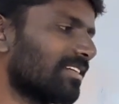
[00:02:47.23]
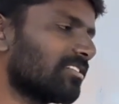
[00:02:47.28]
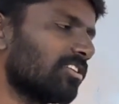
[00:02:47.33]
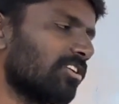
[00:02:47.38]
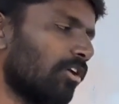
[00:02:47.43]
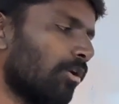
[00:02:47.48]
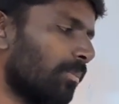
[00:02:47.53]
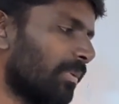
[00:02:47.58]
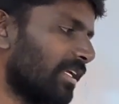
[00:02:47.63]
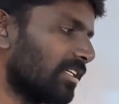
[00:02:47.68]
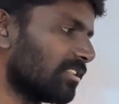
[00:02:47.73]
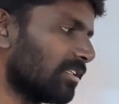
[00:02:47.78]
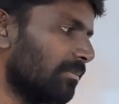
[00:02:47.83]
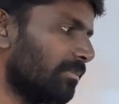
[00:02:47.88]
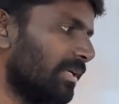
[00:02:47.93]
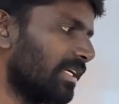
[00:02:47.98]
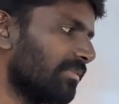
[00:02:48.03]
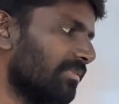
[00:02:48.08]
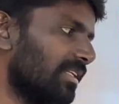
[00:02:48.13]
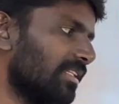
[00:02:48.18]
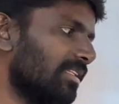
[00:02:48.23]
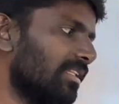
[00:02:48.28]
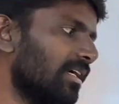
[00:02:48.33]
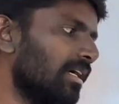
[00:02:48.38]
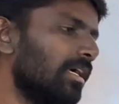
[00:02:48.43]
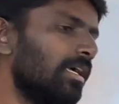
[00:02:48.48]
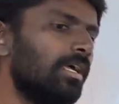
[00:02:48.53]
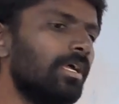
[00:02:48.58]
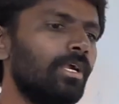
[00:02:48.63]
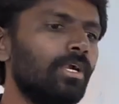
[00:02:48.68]
operation between
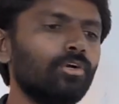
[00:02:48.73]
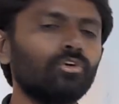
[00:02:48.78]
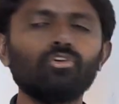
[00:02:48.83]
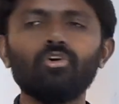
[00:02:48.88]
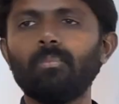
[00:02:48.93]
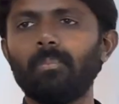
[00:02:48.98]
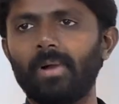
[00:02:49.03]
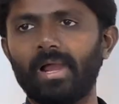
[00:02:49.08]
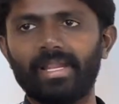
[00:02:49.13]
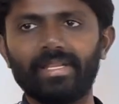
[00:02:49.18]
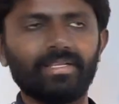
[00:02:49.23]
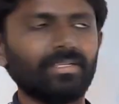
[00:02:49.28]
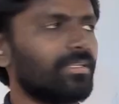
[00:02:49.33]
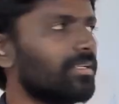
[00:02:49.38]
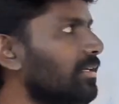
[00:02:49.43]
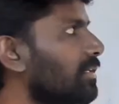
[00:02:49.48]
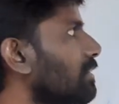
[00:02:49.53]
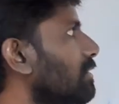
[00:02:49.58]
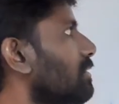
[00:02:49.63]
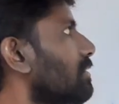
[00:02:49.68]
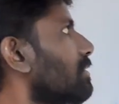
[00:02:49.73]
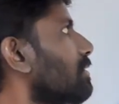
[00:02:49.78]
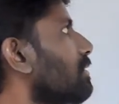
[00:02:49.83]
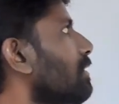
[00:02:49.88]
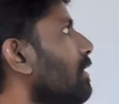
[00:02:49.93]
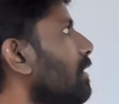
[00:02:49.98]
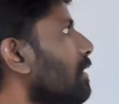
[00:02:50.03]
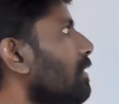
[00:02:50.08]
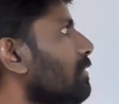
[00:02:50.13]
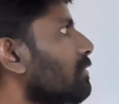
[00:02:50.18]
the two pointers.
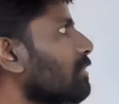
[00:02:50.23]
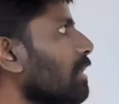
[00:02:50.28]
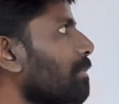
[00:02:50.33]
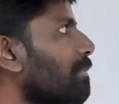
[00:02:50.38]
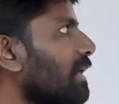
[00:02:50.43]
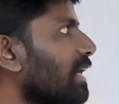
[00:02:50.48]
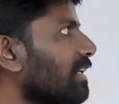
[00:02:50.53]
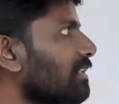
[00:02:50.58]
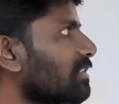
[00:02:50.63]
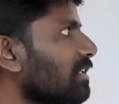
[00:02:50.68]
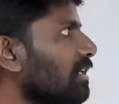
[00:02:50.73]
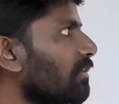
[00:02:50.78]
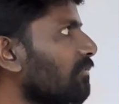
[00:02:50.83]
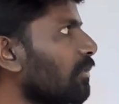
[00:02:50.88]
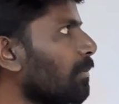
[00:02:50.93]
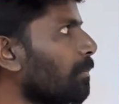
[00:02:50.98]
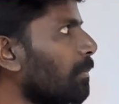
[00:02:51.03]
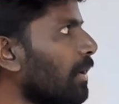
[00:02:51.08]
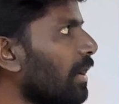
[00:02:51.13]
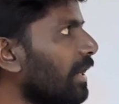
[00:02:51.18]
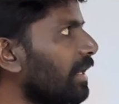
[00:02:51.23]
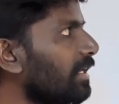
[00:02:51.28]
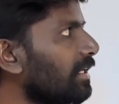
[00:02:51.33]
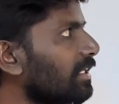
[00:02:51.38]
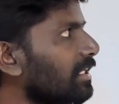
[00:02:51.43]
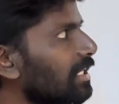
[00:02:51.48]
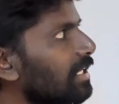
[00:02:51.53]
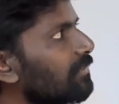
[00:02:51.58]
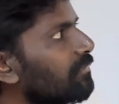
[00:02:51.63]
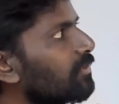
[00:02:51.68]
Subtraction of a
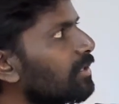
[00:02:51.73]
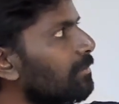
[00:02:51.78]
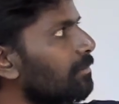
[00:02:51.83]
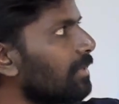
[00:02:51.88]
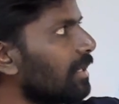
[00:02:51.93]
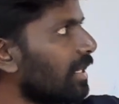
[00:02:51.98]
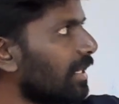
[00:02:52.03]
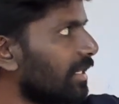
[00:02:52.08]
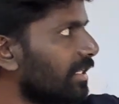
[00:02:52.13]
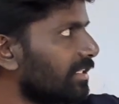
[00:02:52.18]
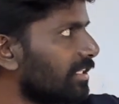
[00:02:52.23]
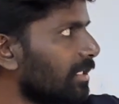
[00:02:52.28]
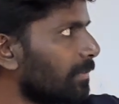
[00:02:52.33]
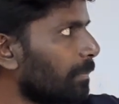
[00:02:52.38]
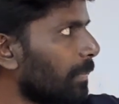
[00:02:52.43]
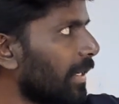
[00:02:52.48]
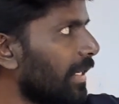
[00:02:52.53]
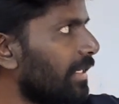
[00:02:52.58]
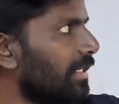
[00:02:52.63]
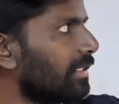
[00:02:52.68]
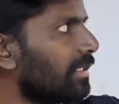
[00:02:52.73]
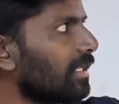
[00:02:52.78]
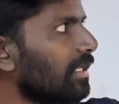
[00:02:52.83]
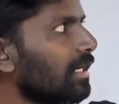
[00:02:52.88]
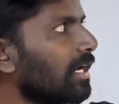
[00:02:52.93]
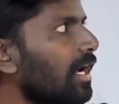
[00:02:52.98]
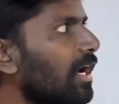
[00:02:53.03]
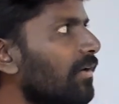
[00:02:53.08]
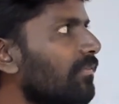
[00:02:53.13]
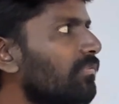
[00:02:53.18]
pointer from another pointer
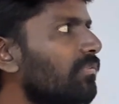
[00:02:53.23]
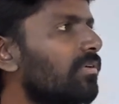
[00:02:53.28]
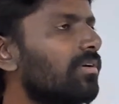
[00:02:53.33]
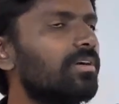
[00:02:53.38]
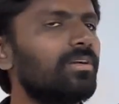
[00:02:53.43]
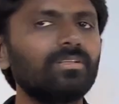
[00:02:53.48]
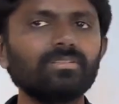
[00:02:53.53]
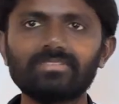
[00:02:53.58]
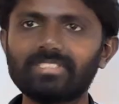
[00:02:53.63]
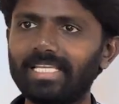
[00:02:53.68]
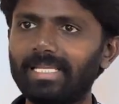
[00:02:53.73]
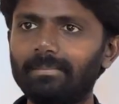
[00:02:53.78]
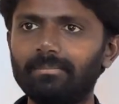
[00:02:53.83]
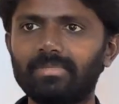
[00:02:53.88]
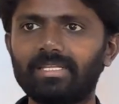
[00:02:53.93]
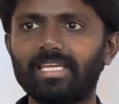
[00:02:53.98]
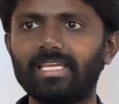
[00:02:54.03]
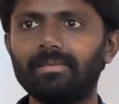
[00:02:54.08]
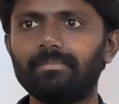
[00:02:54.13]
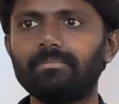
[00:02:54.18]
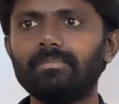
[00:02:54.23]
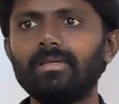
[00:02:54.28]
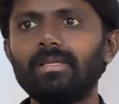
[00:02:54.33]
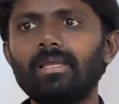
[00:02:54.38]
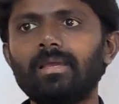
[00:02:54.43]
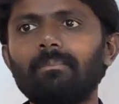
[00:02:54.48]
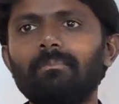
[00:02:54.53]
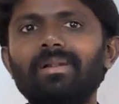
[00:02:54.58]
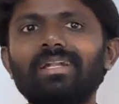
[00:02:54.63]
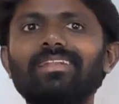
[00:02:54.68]
of same type.
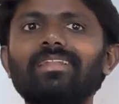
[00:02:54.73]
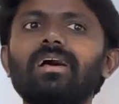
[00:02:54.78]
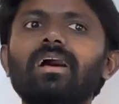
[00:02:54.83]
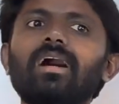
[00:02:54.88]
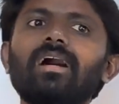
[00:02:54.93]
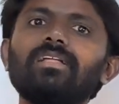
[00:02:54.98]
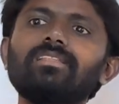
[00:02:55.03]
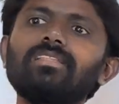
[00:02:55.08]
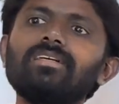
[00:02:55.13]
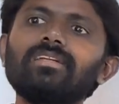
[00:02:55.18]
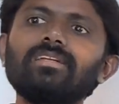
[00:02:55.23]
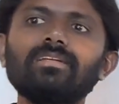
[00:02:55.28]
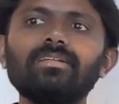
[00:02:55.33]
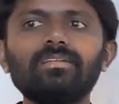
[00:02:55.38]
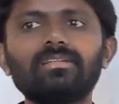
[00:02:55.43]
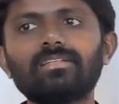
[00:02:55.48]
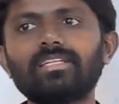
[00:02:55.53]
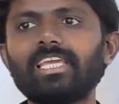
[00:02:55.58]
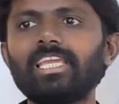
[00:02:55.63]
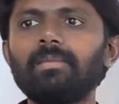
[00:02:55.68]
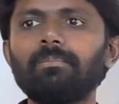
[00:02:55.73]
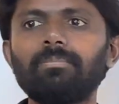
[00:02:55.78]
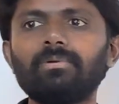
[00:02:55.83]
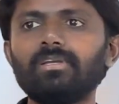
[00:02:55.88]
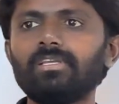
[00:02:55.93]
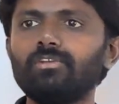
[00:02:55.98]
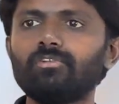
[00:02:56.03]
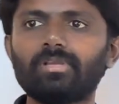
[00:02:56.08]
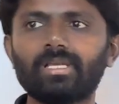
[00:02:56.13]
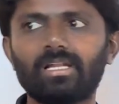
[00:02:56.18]
But other type
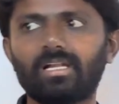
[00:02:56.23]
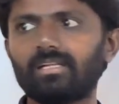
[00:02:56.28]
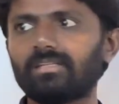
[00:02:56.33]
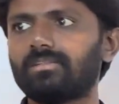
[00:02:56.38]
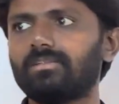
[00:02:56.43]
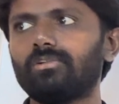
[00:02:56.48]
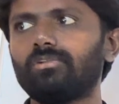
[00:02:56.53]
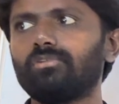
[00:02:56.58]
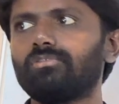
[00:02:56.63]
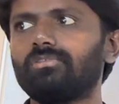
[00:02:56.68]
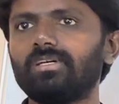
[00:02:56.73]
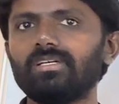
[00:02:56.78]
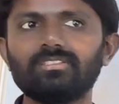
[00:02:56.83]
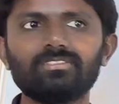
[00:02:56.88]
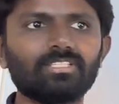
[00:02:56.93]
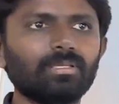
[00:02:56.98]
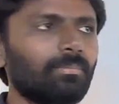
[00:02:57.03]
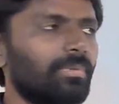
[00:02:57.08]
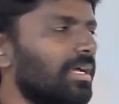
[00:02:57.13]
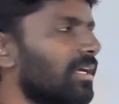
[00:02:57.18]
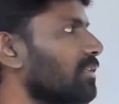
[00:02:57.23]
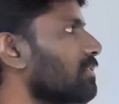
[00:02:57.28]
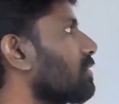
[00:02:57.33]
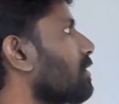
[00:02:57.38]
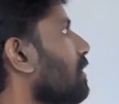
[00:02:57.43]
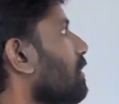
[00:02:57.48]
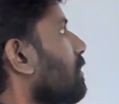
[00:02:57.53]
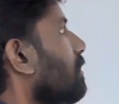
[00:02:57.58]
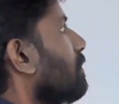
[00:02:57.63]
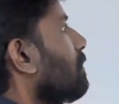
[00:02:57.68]
you cannot do the subtraction.